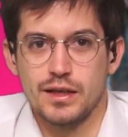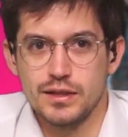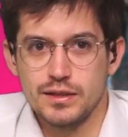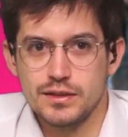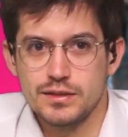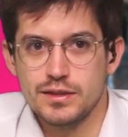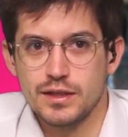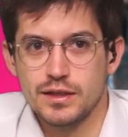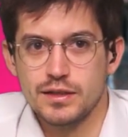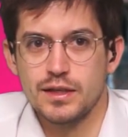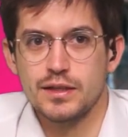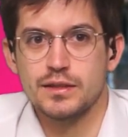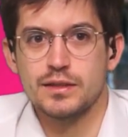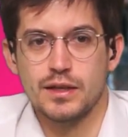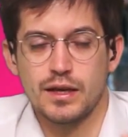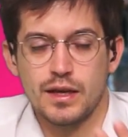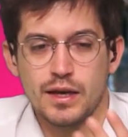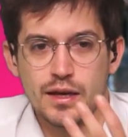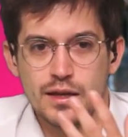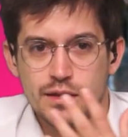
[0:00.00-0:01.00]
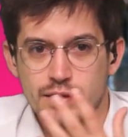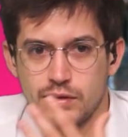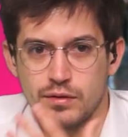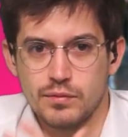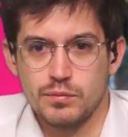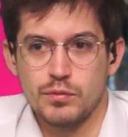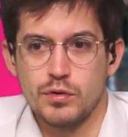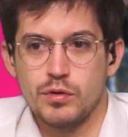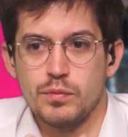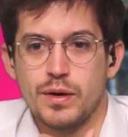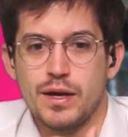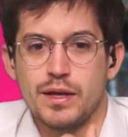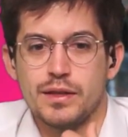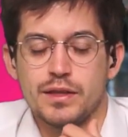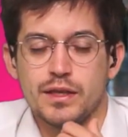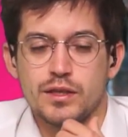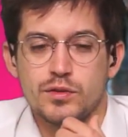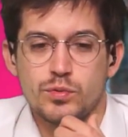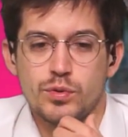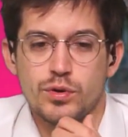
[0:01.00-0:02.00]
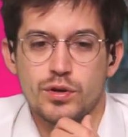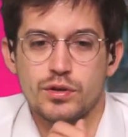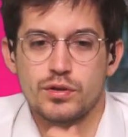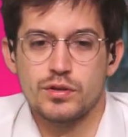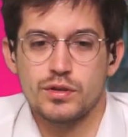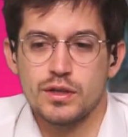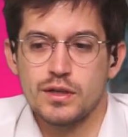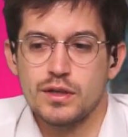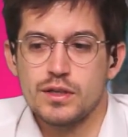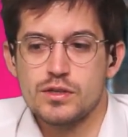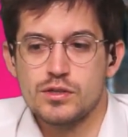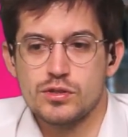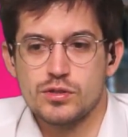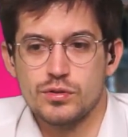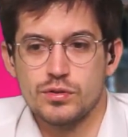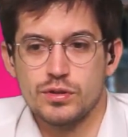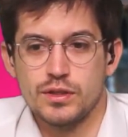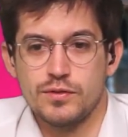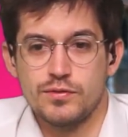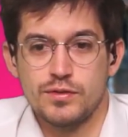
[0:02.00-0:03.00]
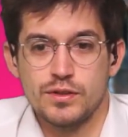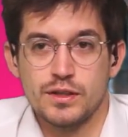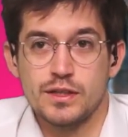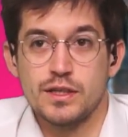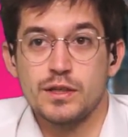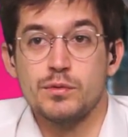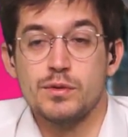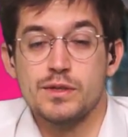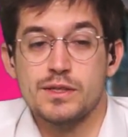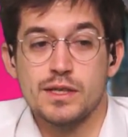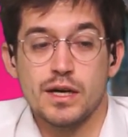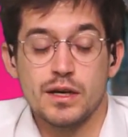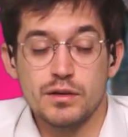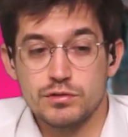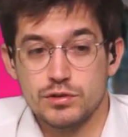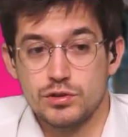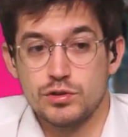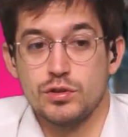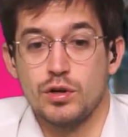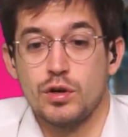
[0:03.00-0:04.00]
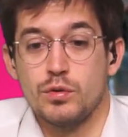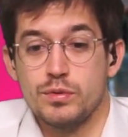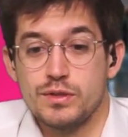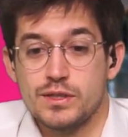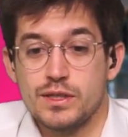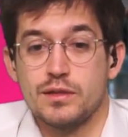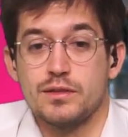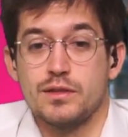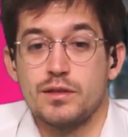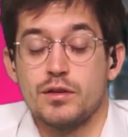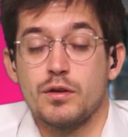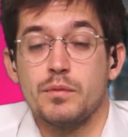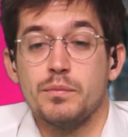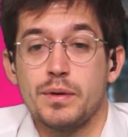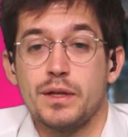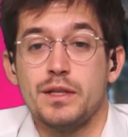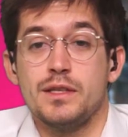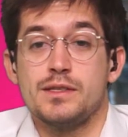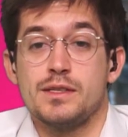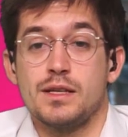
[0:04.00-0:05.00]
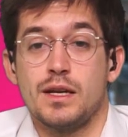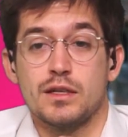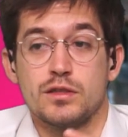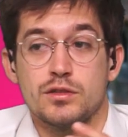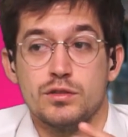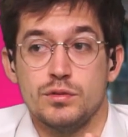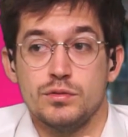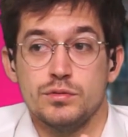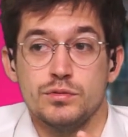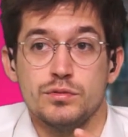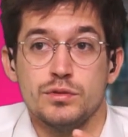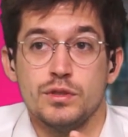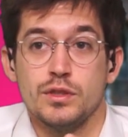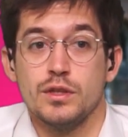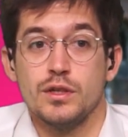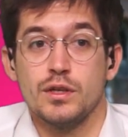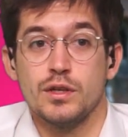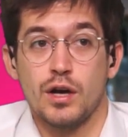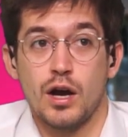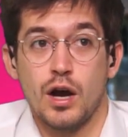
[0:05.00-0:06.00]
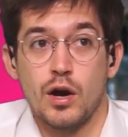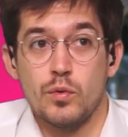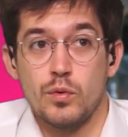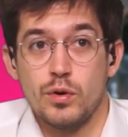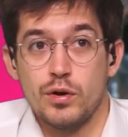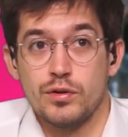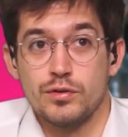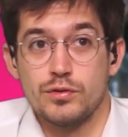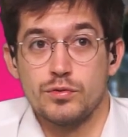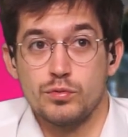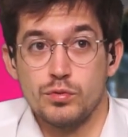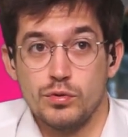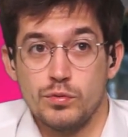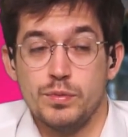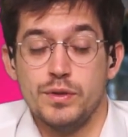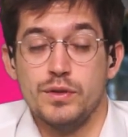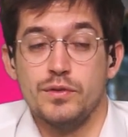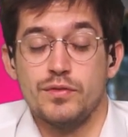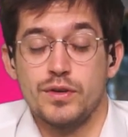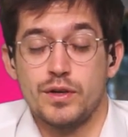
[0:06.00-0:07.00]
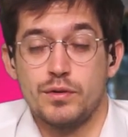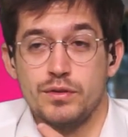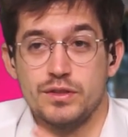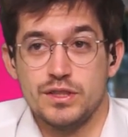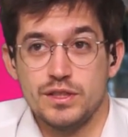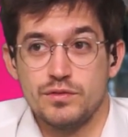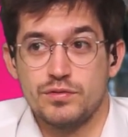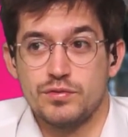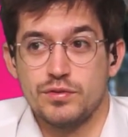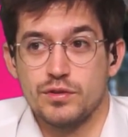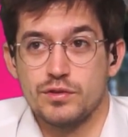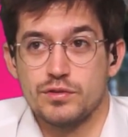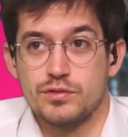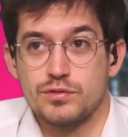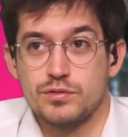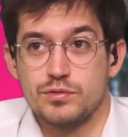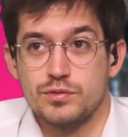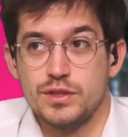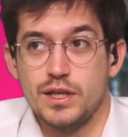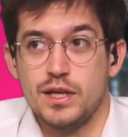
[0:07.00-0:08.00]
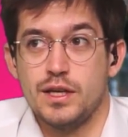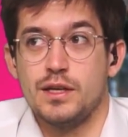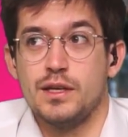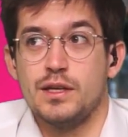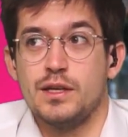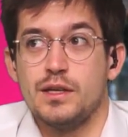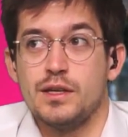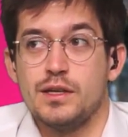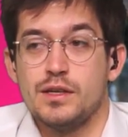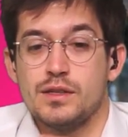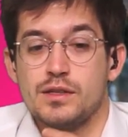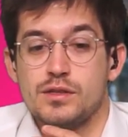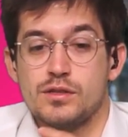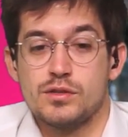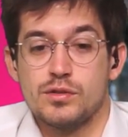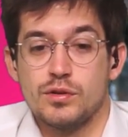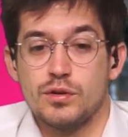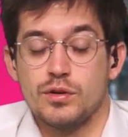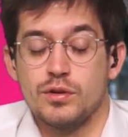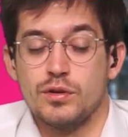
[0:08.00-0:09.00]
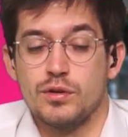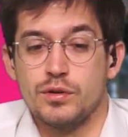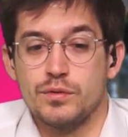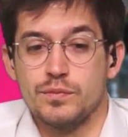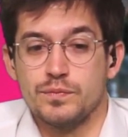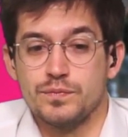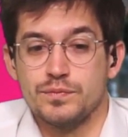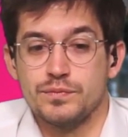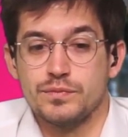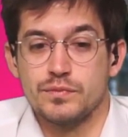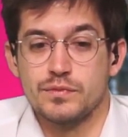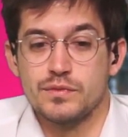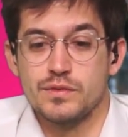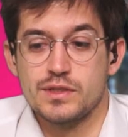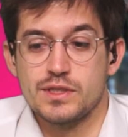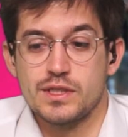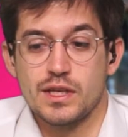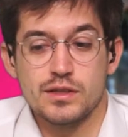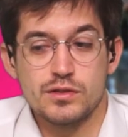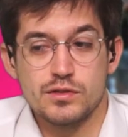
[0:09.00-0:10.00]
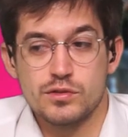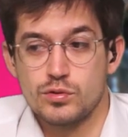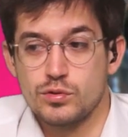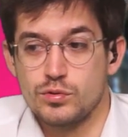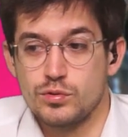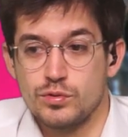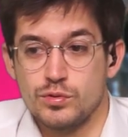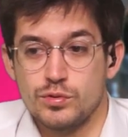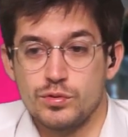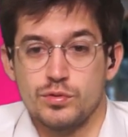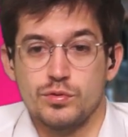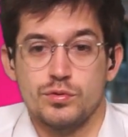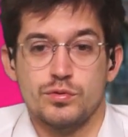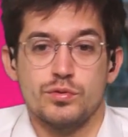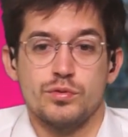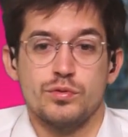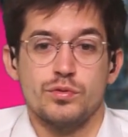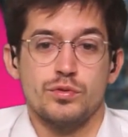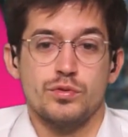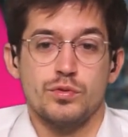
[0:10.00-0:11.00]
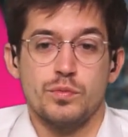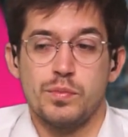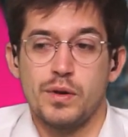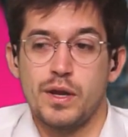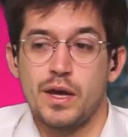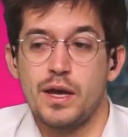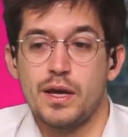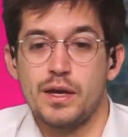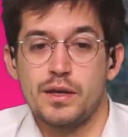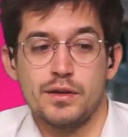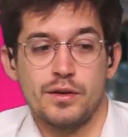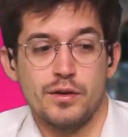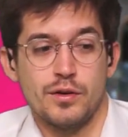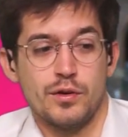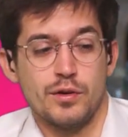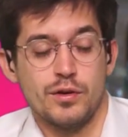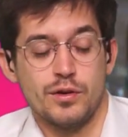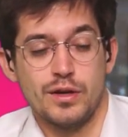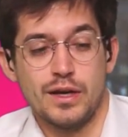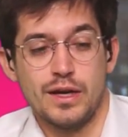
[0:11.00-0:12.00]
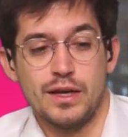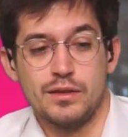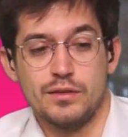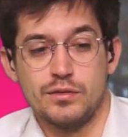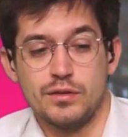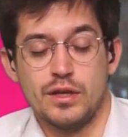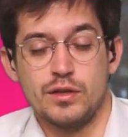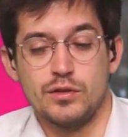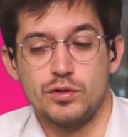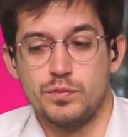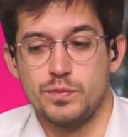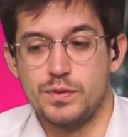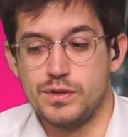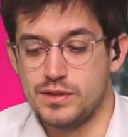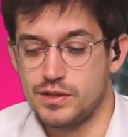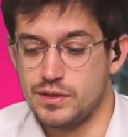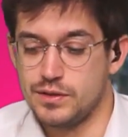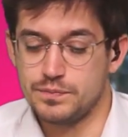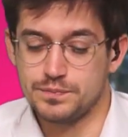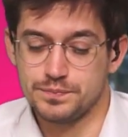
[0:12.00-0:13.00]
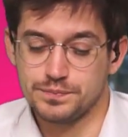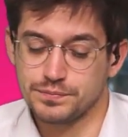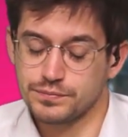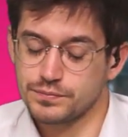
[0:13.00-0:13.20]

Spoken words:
internet and mobile network. So definitely without you or without the companies like you, our world would be very different today. So thanks to Play and UPC,